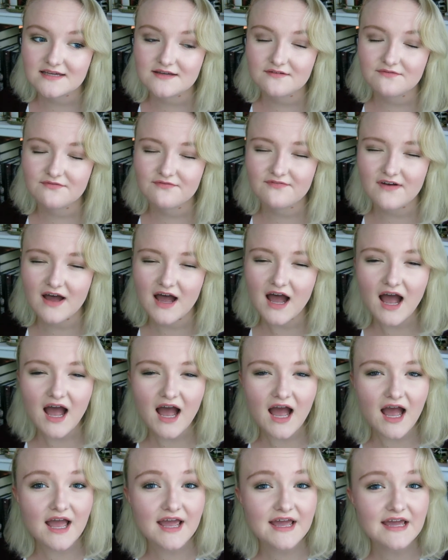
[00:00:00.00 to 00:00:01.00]

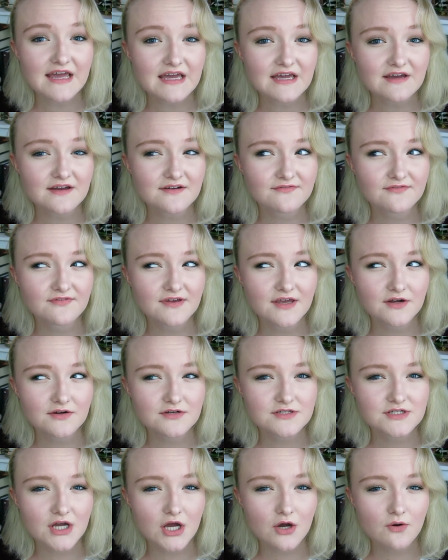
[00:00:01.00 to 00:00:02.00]
5
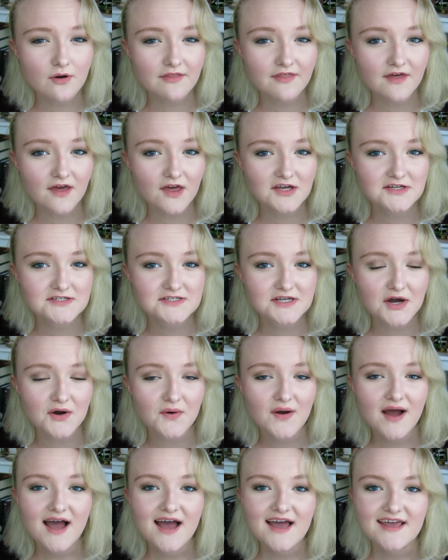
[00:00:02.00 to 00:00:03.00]
years ago, I think. So
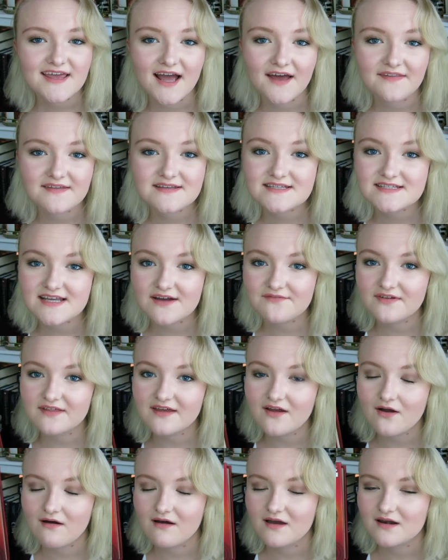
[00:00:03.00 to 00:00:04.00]
yeah, this is
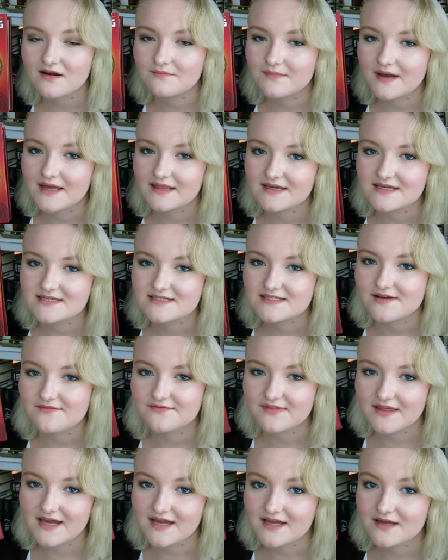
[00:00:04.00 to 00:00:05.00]
definitely on my list
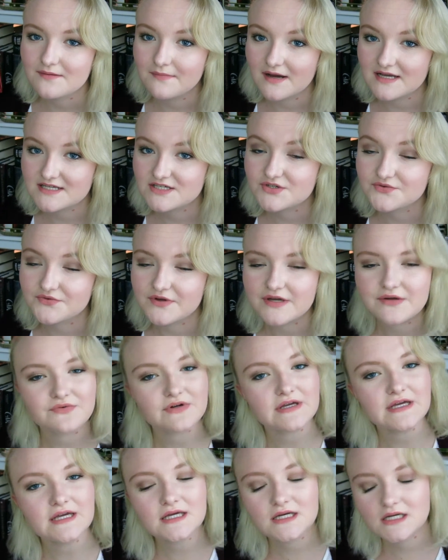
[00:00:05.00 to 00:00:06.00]
of must
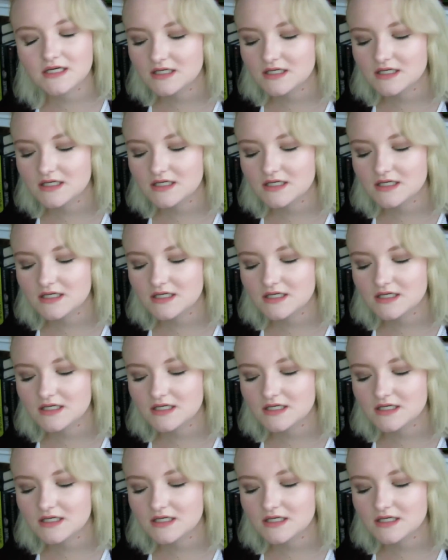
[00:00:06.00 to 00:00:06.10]
reread.